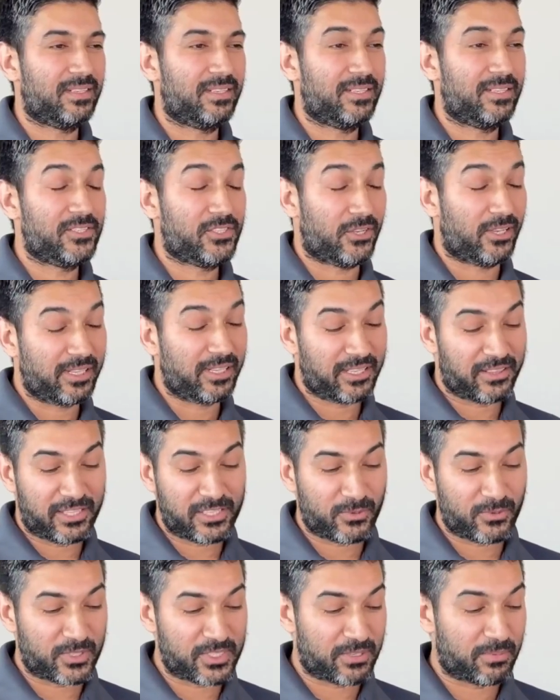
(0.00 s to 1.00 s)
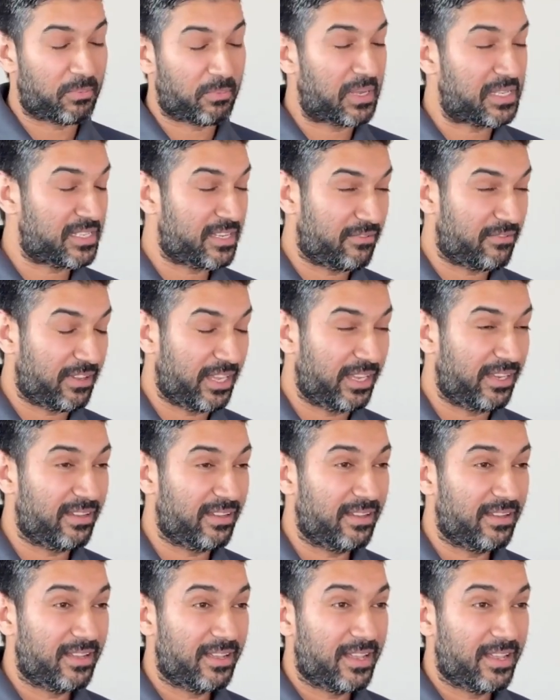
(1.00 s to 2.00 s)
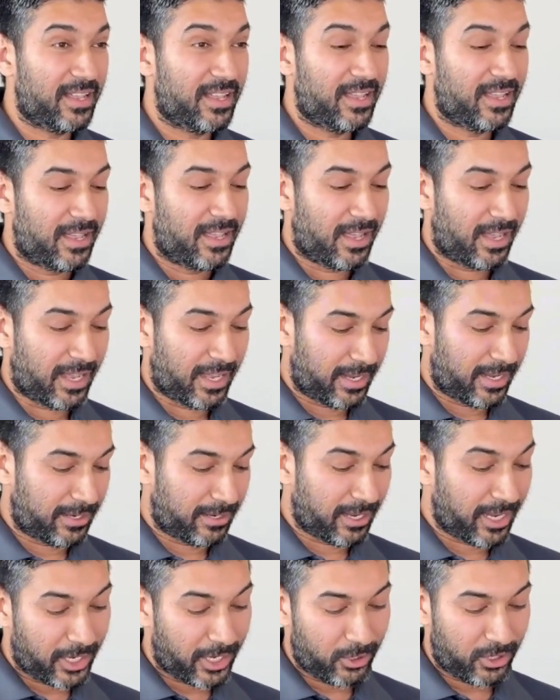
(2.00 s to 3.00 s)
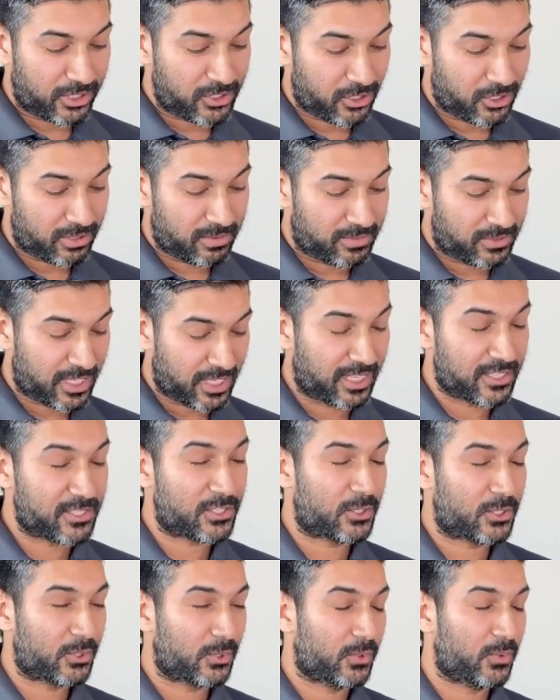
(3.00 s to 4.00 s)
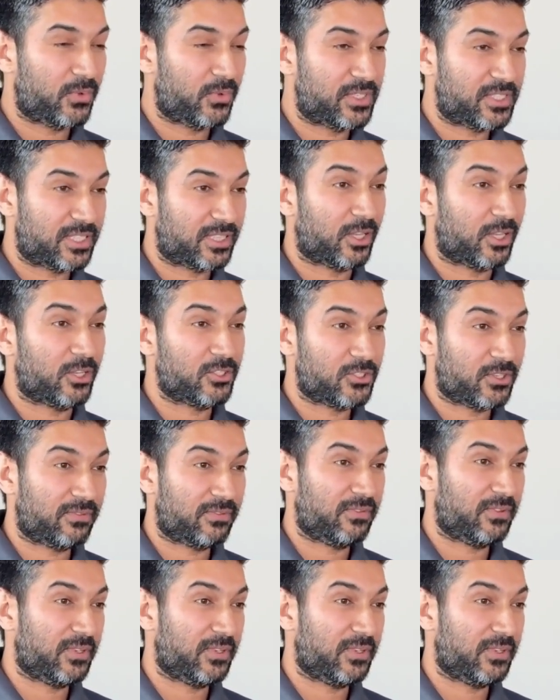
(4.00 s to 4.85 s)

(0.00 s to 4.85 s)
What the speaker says: So Aliyah, this was a busy week and I got a chance to visit lots of